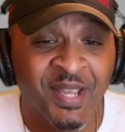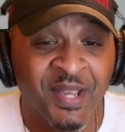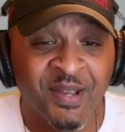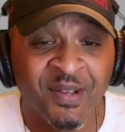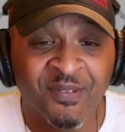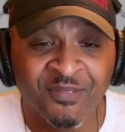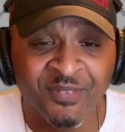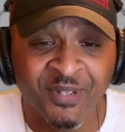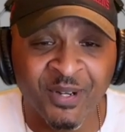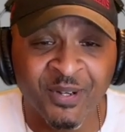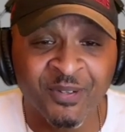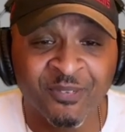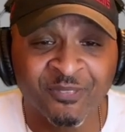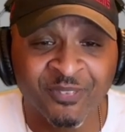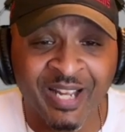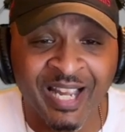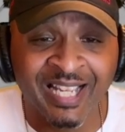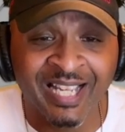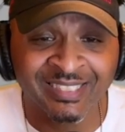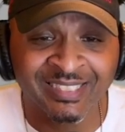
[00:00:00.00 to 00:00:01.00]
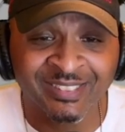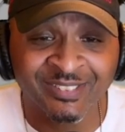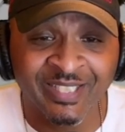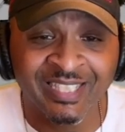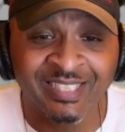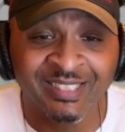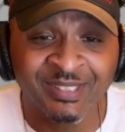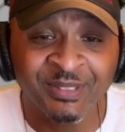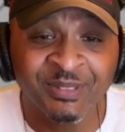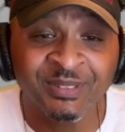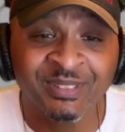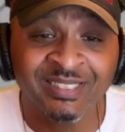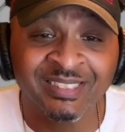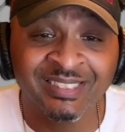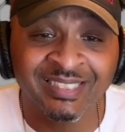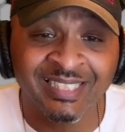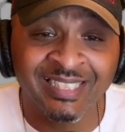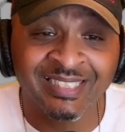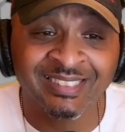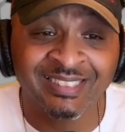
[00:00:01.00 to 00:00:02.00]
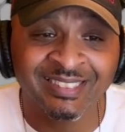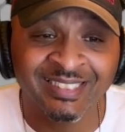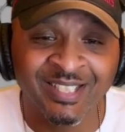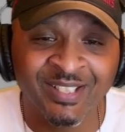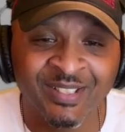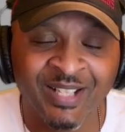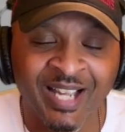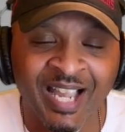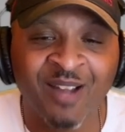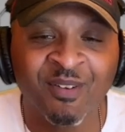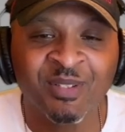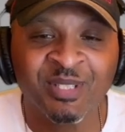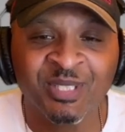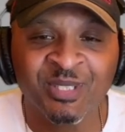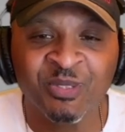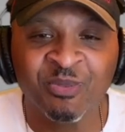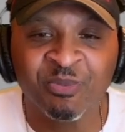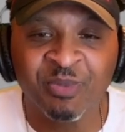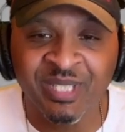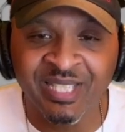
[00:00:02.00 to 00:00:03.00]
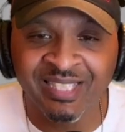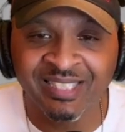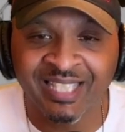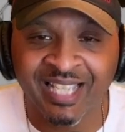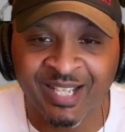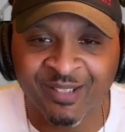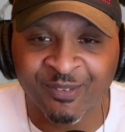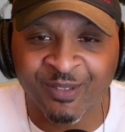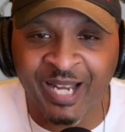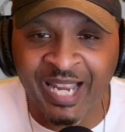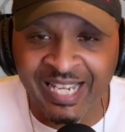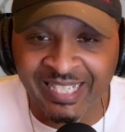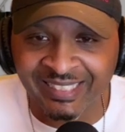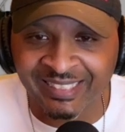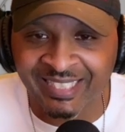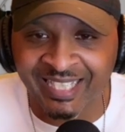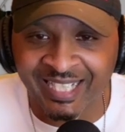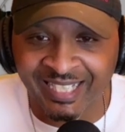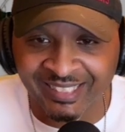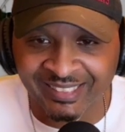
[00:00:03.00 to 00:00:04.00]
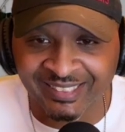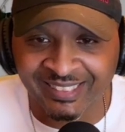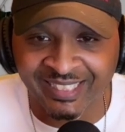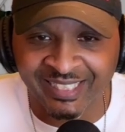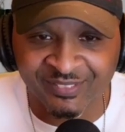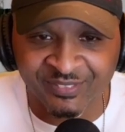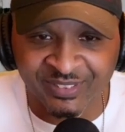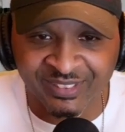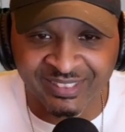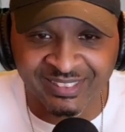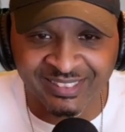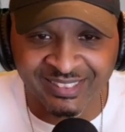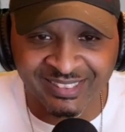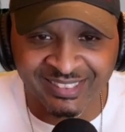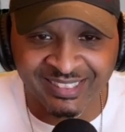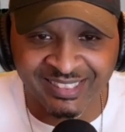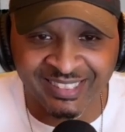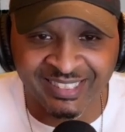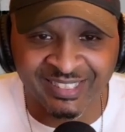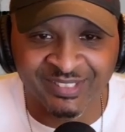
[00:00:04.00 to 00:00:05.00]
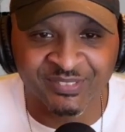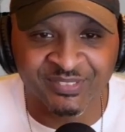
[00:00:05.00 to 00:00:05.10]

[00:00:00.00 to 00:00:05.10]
4, 5 straight losing seasons, dog. How would you be like right now, Kevin? If